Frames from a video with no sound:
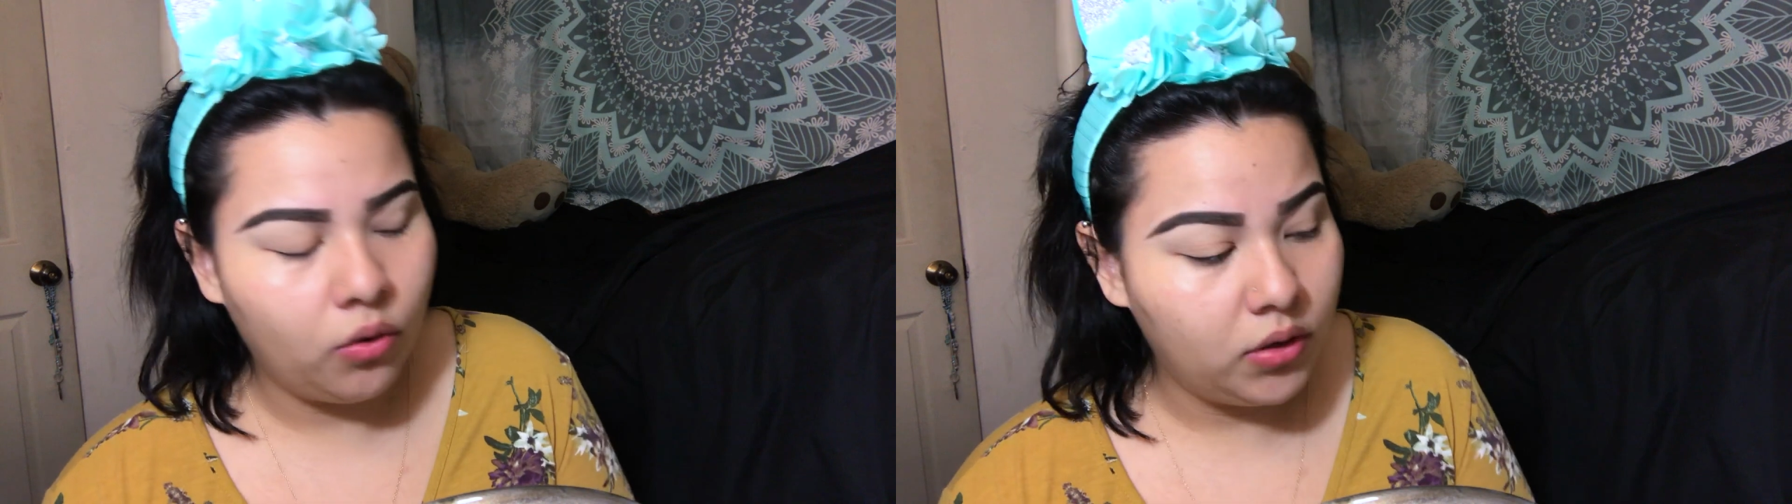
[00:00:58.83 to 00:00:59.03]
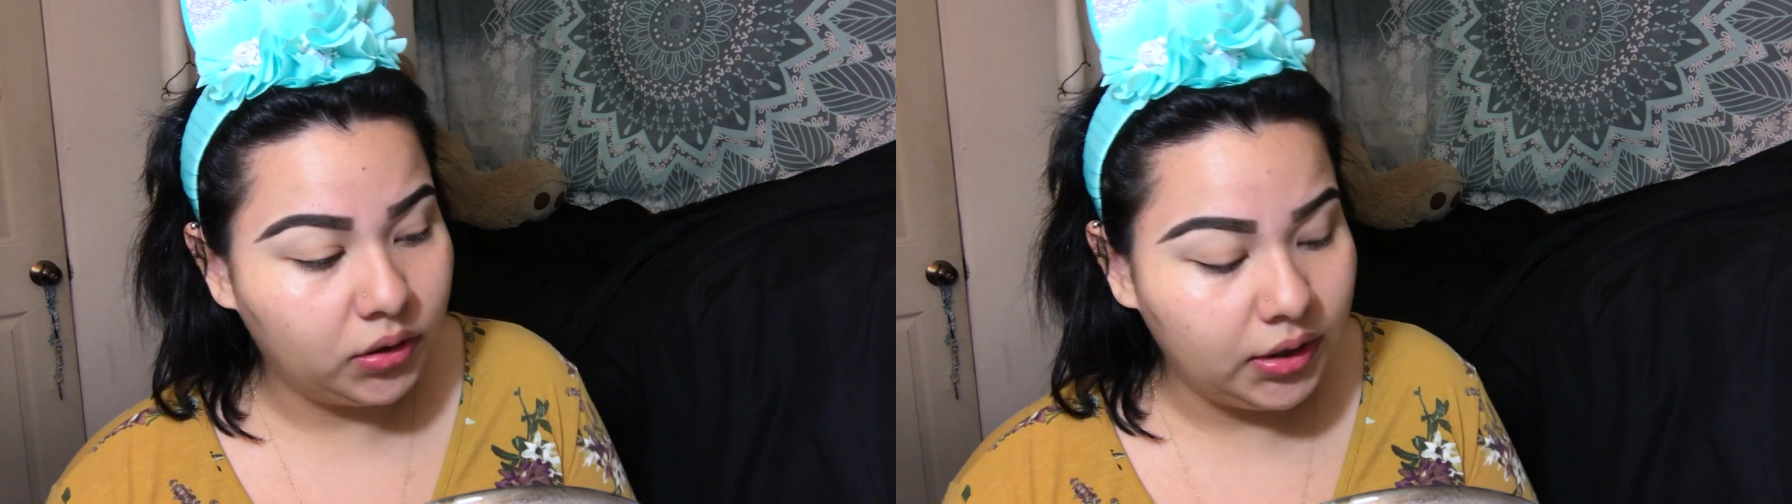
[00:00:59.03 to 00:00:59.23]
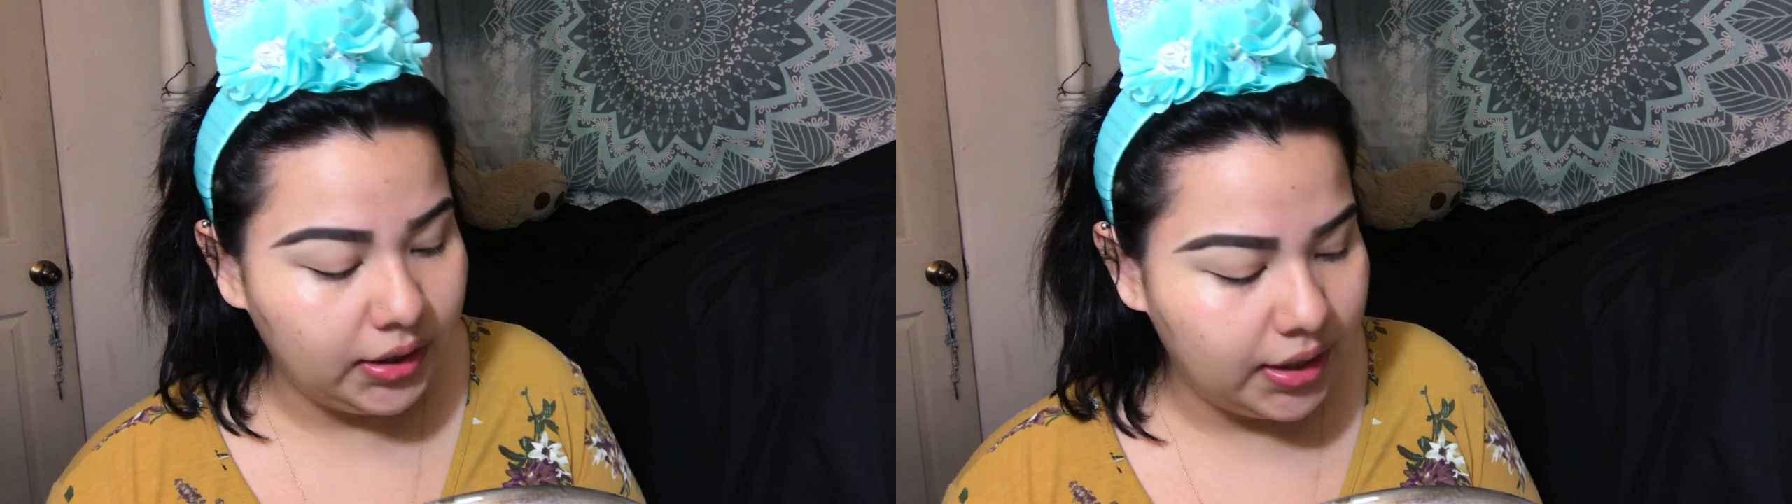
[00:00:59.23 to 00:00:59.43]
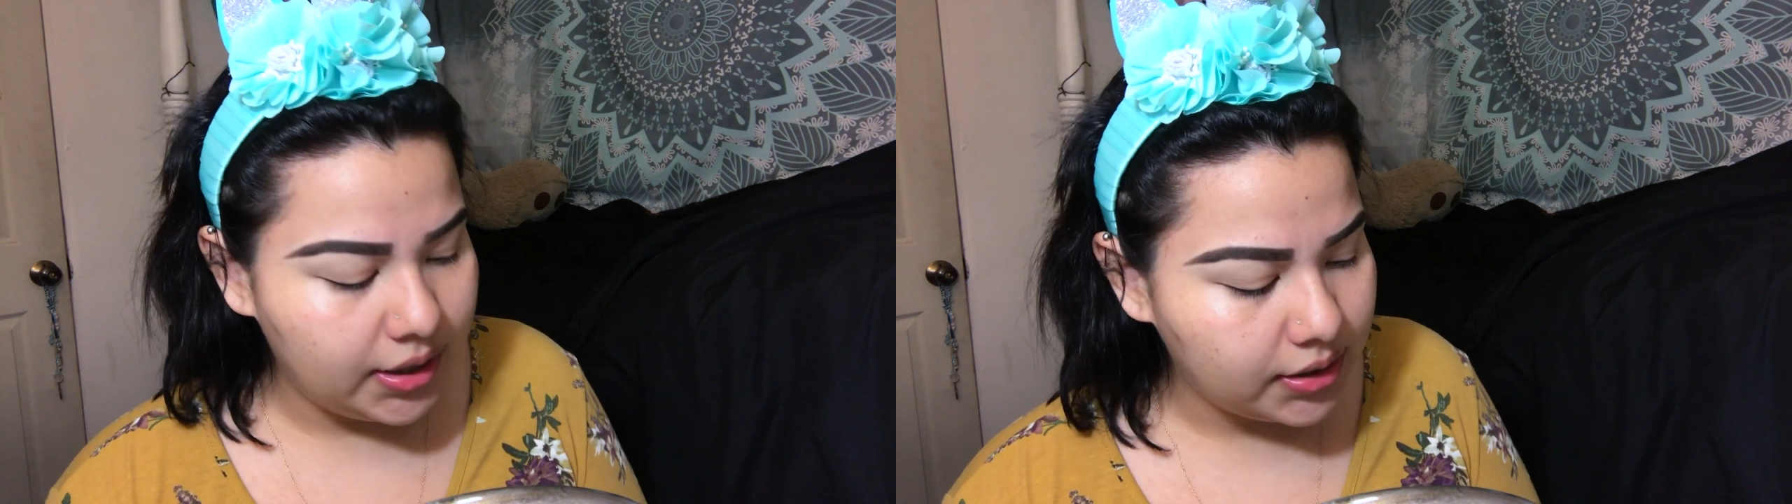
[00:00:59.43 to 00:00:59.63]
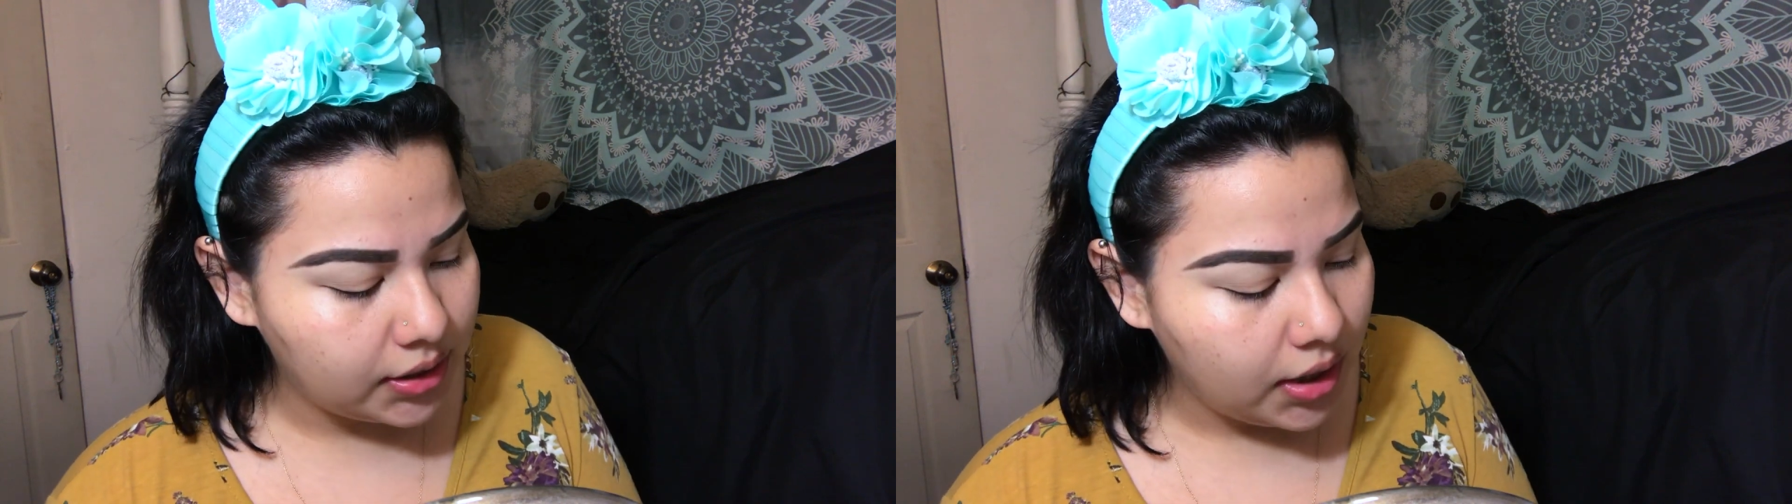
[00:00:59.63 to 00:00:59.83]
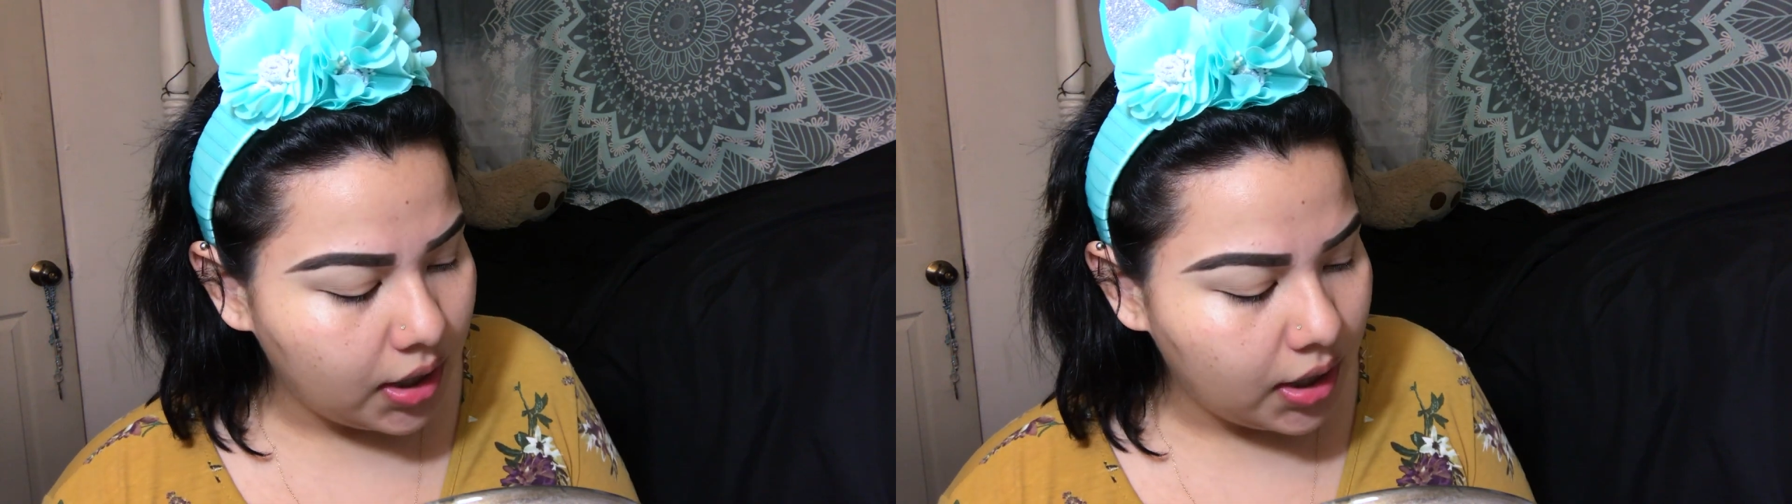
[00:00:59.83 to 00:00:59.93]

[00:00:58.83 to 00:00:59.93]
oiliness.